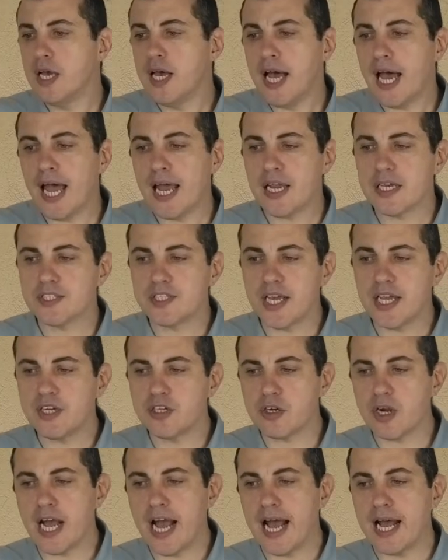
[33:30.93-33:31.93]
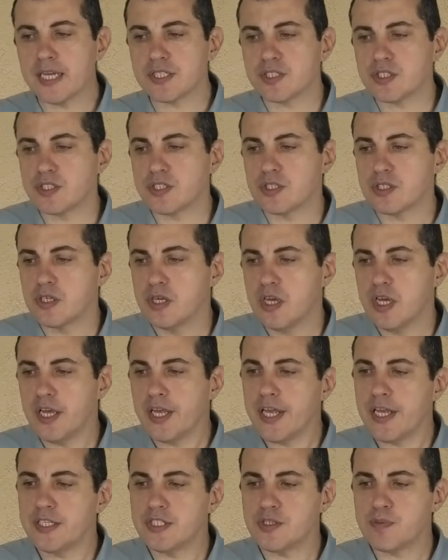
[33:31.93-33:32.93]
Alexander asks,
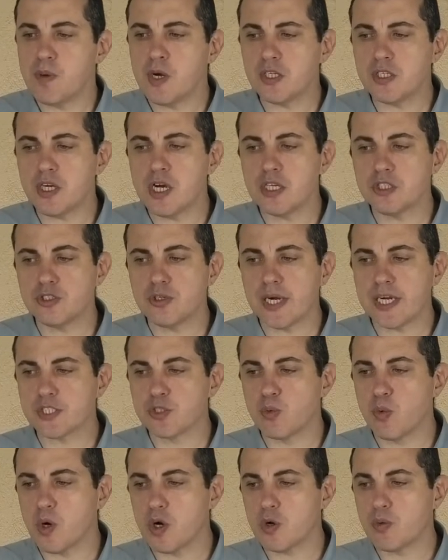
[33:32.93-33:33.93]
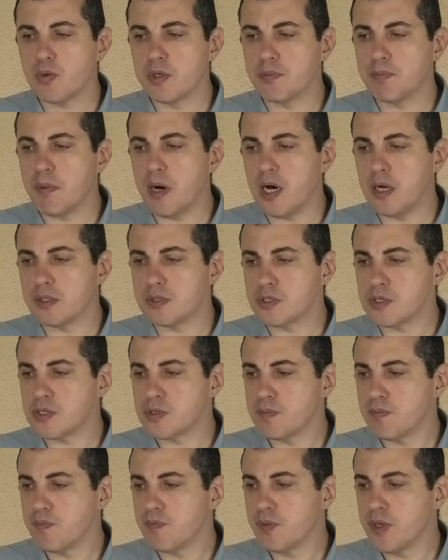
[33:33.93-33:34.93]
can smart contracts work with bonds?
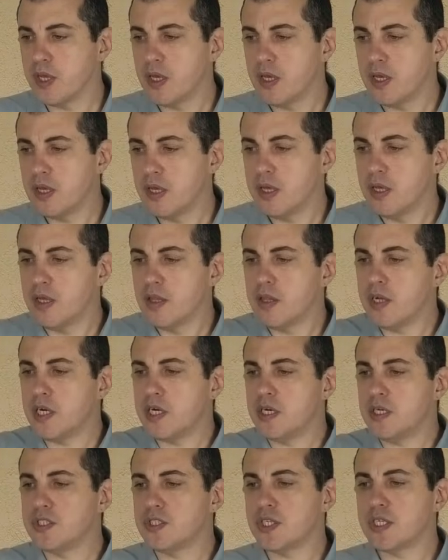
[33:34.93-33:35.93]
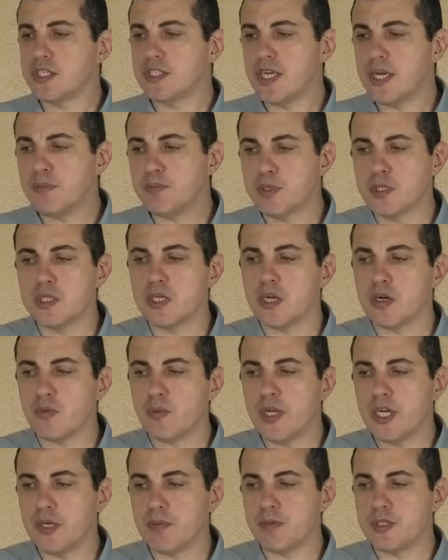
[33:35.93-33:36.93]
There is an example in our
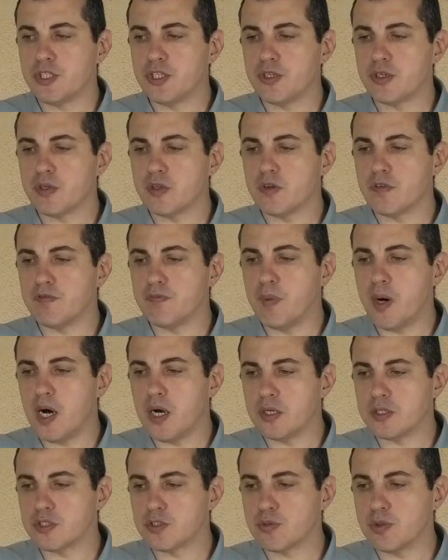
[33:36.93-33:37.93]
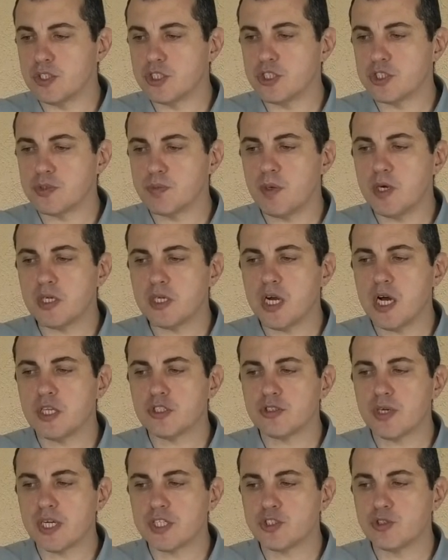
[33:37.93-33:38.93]
reading material of bonds, which are smart
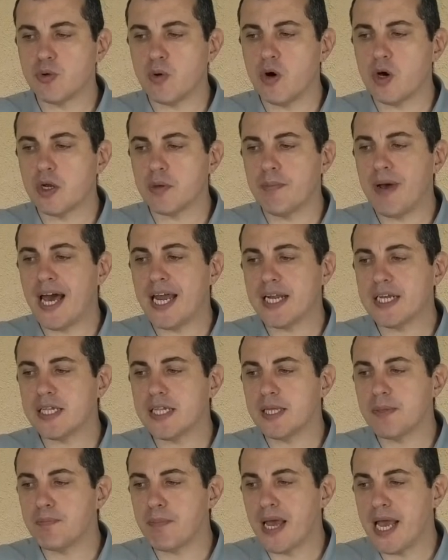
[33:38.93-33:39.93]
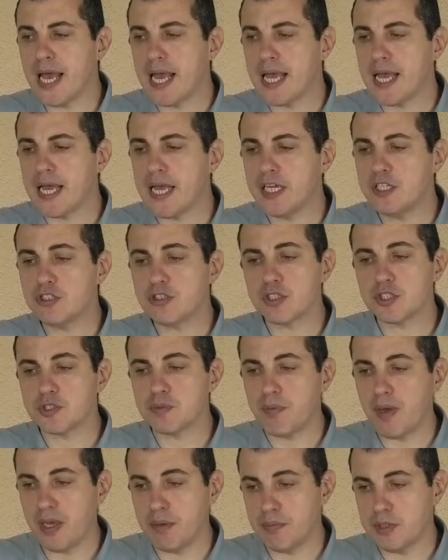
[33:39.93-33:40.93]
contracts to automatically pay interest
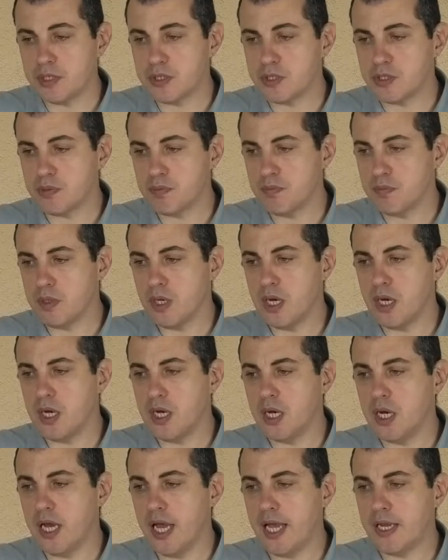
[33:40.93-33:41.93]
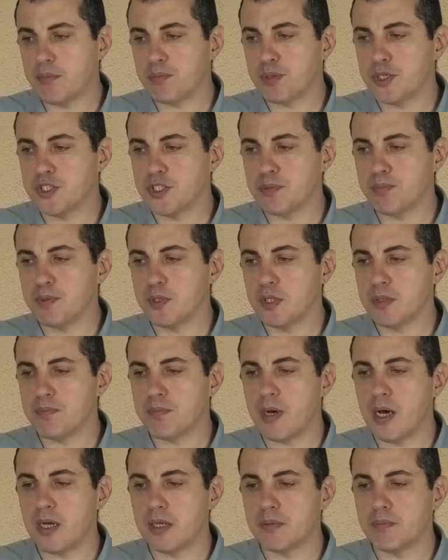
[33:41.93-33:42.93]
payments and principal
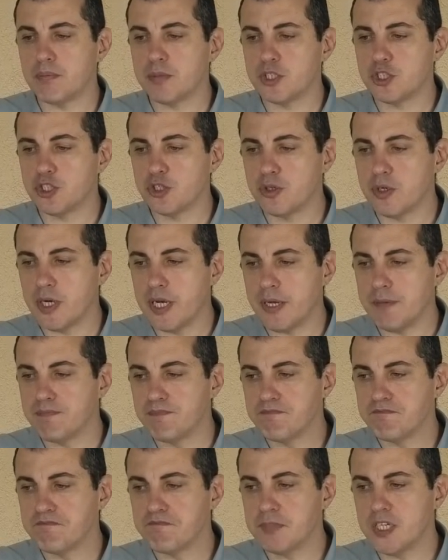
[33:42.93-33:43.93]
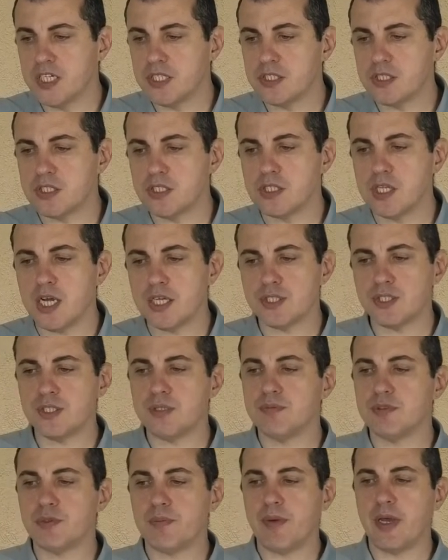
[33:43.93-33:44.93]
upon maturity. This does not
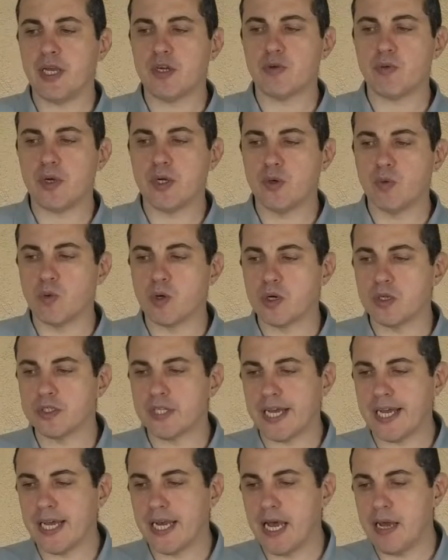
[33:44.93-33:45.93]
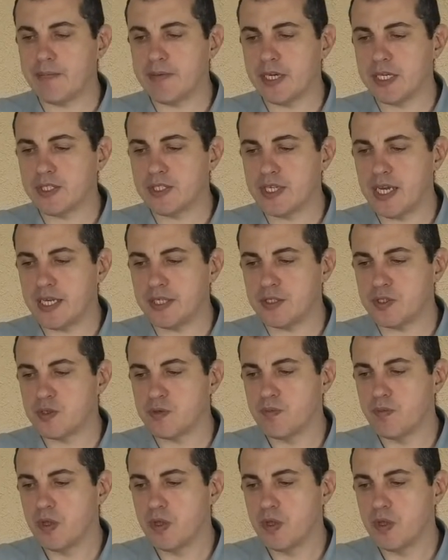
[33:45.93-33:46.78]
seem to make real-world economic sense.